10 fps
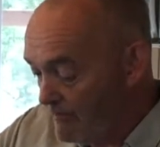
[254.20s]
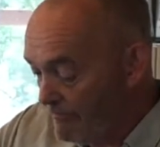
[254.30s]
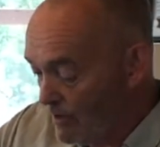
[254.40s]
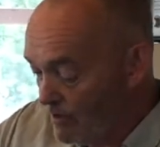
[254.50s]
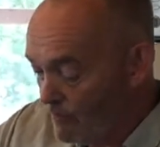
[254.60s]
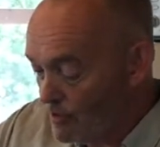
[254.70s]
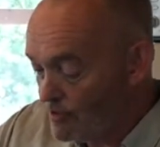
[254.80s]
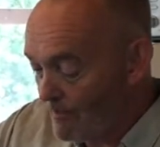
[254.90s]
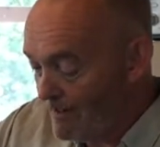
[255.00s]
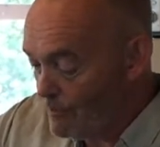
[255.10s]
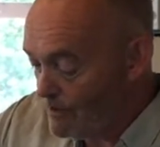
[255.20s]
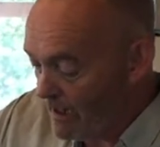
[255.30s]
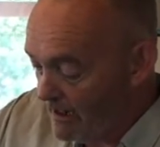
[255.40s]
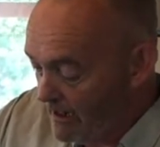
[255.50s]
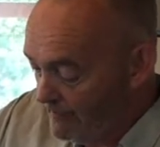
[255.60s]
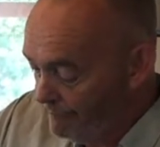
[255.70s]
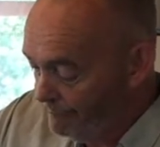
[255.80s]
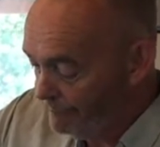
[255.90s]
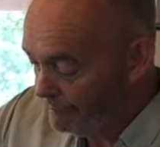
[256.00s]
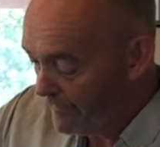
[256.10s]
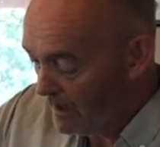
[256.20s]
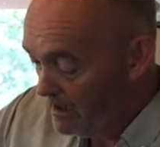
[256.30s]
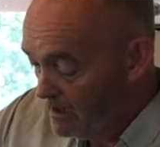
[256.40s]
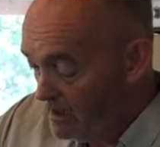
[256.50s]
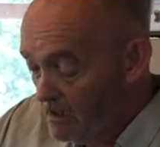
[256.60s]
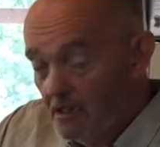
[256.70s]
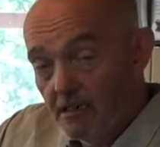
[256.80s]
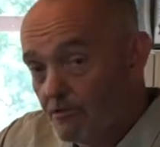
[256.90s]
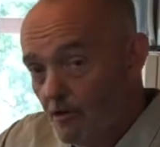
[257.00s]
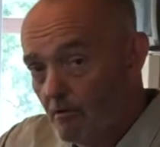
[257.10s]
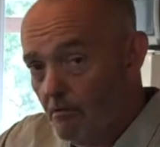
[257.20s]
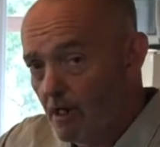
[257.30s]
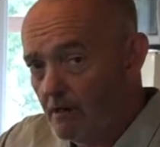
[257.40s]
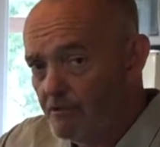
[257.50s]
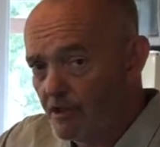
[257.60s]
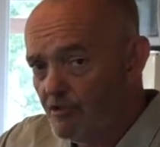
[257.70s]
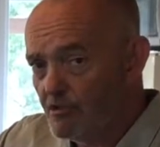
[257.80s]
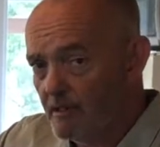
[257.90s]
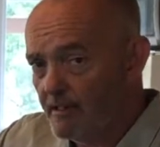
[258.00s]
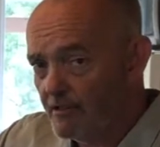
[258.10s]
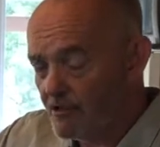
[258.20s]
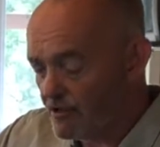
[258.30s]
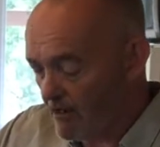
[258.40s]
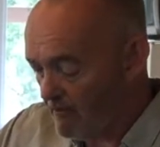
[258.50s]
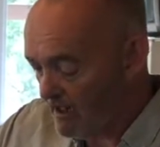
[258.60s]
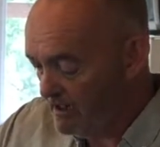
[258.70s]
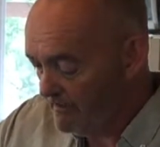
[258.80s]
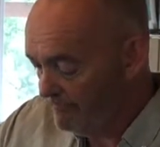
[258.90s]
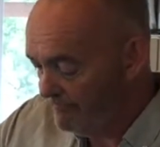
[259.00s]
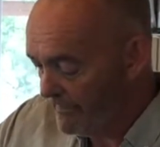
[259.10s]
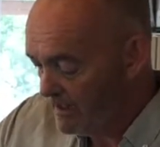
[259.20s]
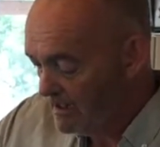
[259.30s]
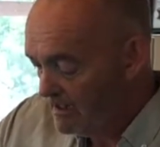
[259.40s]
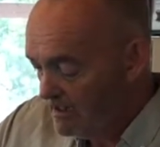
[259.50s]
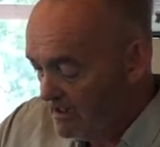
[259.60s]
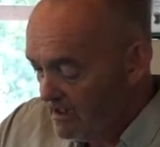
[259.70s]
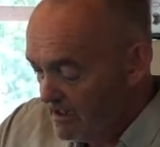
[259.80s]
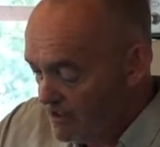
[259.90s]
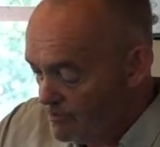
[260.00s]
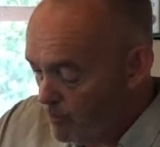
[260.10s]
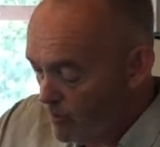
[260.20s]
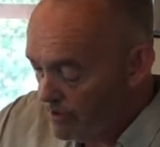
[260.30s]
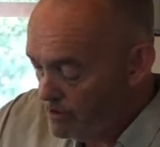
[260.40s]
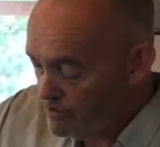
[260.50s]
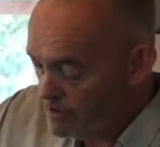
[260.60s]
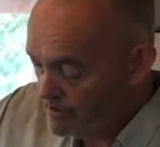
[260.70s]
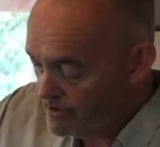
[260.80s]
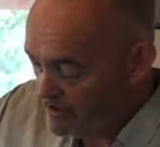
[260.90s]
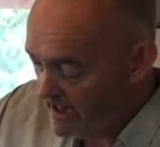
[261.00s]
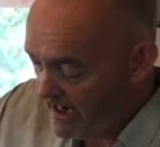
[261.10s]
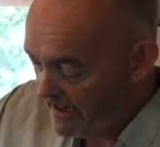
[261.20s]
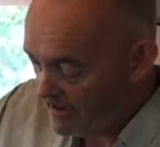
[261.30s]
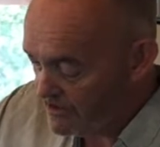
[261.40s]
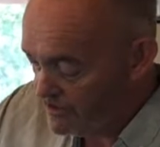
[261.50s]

behind my scrambled egg, it's not what goes into it necessarily, it's what you do to the eggs.